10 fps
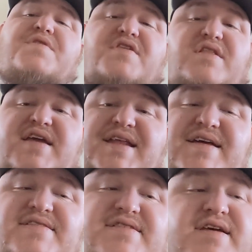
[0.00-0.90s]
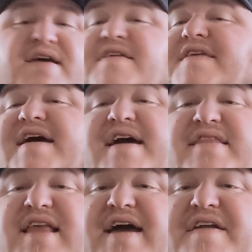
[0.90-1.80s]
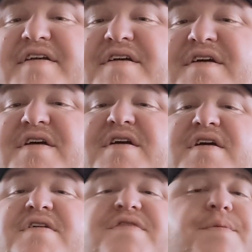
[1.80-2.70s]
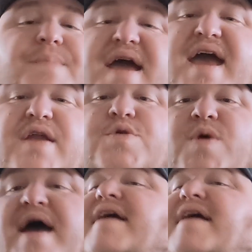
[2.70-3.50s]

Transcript: with Cleetus, the headliner, the man who